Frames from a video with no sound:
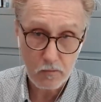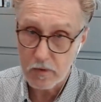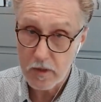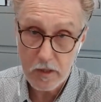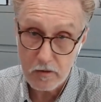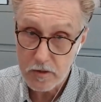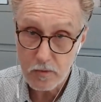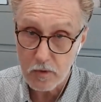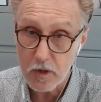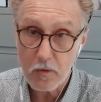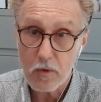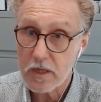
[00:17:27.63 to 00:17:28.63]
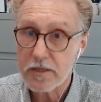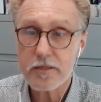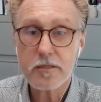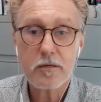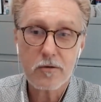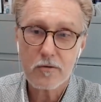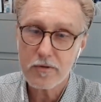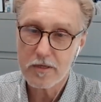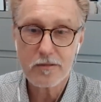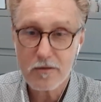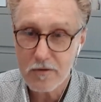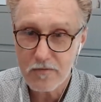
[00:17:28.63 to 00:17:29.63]
whether it's Workwell Institute, the
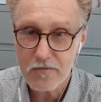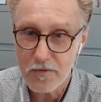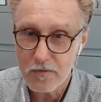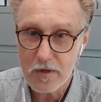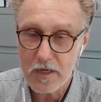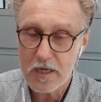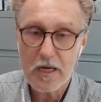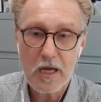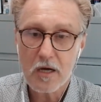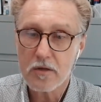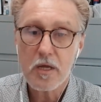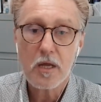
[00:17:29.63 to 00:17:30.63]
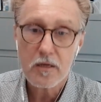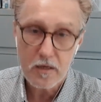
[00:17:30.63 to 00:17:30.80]
Institute for Work and Health.